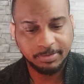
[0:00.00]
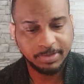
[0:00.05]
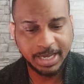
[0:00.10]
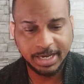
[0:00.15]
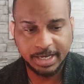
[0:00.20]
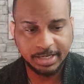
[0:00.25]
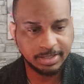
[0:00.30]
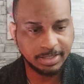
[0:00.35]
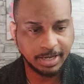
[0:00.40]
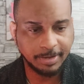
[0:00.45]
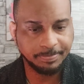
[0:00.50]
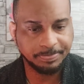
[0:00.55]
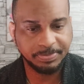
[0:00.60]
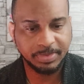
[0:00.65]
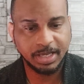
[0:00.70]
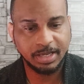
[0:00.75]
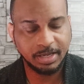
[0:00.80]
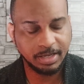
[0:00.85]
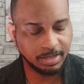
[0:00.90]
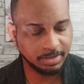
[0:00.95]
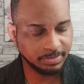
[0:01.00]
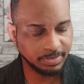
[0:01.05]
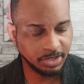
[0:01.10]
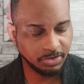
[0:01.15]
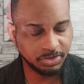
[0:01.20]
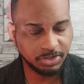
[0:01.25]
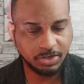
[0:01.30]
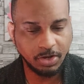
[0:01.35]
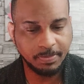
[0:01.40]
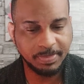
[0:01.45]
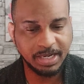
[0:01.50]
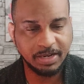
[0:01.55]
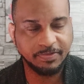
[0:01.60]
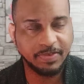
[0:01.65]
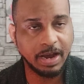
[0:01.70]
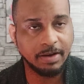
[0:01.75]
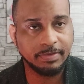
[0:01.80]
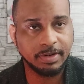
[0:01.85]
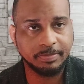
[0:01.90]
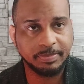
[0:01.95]
Like I said, it, there's so many
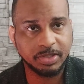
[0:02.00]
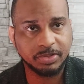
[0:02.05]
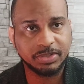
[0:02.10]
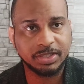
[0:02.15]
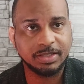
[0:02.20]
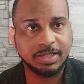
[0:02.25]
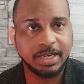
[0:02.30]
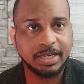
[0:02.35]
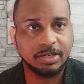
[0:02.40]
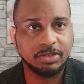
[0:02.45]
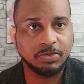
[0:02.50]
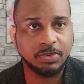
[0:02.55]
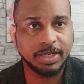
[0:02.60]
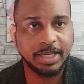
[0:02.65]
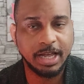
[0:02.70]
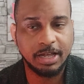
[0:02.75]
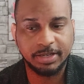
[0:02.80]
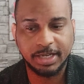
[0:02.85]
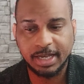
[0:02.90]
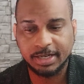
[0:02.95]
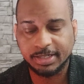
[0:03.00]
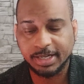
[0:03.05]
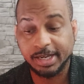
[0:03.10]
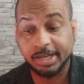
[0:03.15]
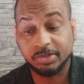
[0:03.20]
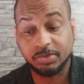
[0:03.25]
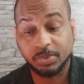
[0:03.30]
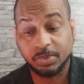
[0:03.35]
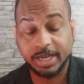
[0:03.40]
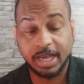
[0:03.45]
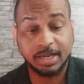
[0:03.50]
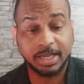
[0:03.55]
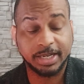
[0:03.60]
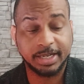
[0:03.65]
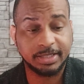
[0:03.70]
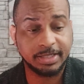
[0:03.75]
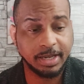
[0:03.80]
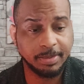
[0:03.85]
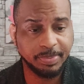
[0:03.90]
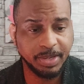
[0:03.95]
variables to take into account. You got to take into account,
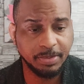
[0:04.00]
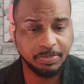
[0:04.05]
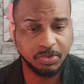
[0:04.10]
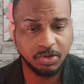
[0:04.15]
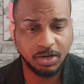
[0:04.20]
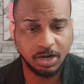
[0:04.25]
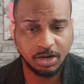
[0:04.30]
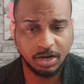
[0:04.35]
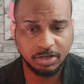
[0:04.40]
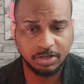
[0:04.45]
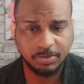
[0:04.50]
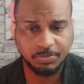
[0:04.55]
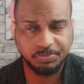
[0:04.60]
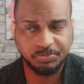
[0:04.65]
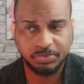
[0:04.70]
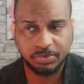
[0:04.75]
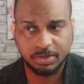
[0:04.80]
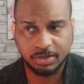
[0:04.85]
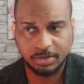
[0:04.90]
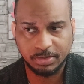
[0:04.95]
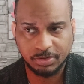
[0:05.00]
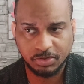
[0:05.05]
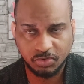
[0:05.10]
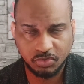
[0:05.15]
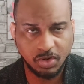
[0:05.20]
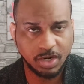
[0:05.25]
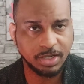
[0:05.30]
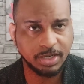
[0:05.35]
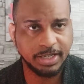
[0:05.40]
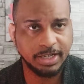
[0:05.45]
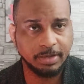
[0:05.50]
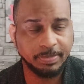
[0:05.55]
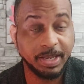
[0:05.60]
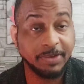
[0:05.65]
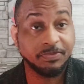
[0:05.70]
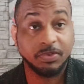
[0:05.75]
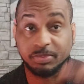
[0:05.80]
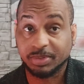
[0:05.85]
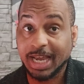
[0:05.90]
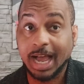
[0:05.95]
like I said, people are struggling a
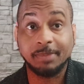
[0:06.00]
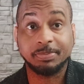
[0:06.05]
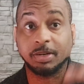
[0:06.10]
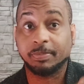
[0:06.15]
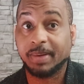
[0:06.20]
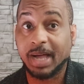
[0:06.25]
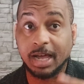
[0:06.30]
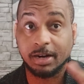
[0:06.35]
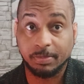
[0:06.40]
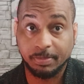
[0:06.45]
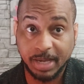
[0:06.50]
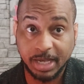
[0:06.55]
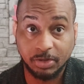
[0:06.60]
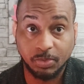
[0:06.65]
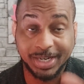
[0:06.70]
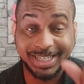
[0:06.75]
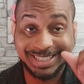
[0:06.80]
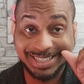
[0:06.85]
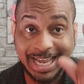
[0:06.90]
bit from top to bottom, by the way.